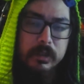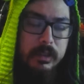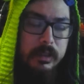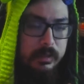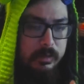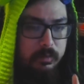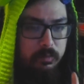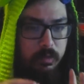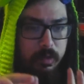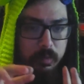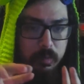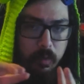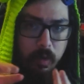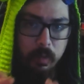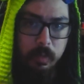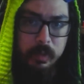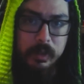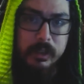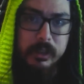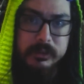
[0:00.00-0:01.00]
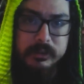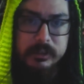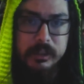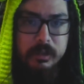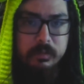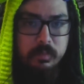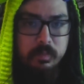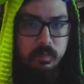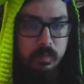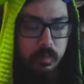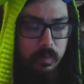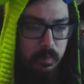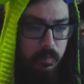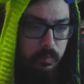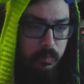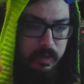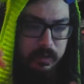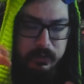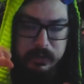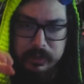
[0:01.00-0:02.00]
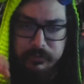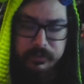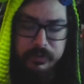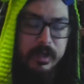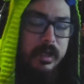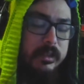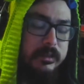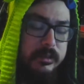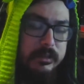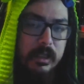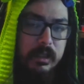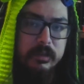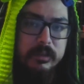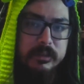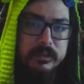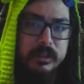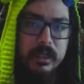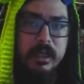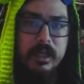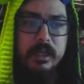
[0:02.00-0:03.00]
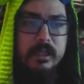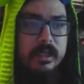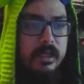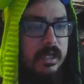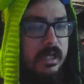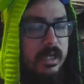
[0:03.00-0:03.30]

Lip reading: They went more realistic with different kind of style design.